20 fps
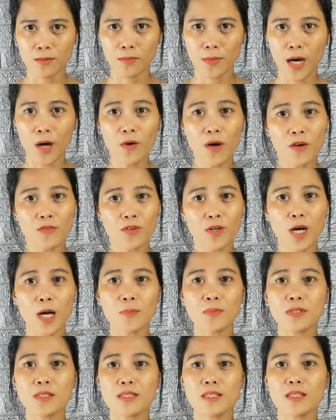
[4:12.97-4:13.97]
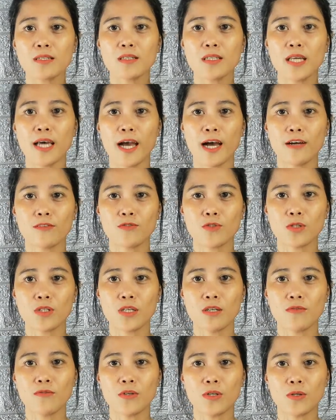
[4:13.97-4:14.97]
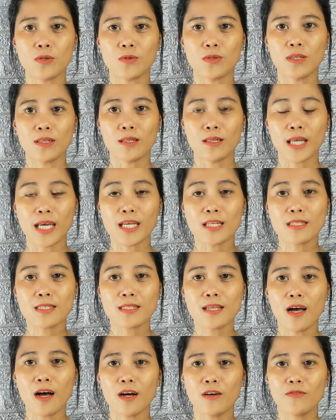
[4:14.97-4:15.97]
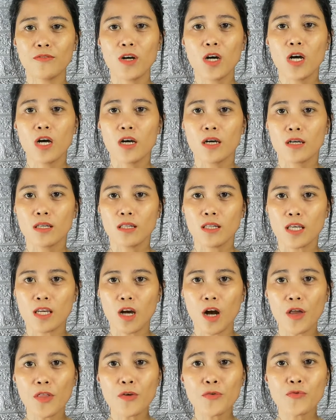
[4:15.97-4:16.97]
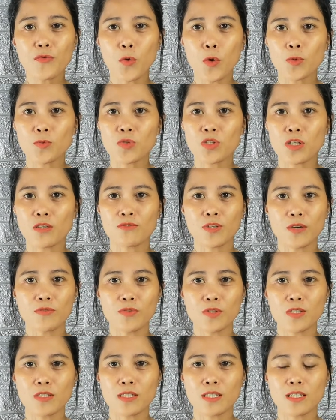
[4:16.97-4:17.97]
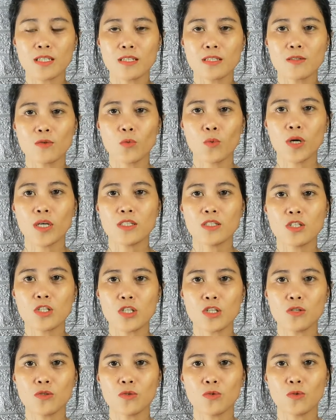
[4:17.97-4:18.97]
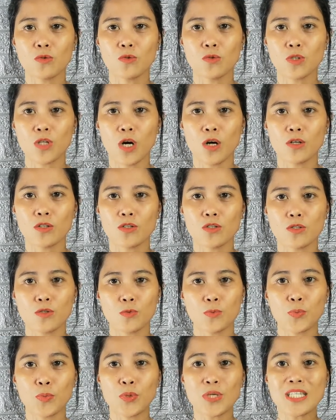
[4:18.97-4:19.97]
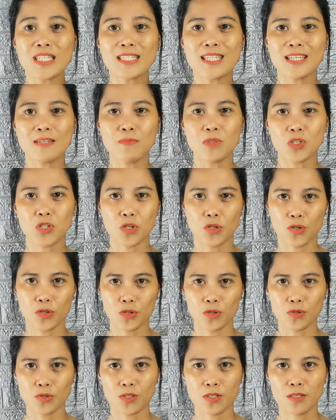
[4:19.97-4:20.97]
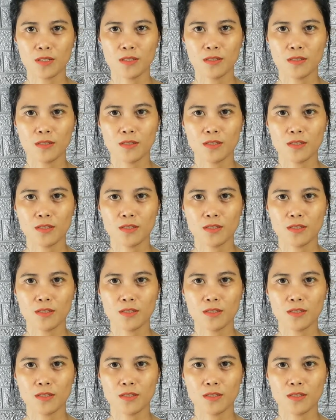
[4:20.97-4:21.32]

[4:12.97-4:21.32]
However, I'm still going to have to give you the links of the other forms of references once you go to printed materials.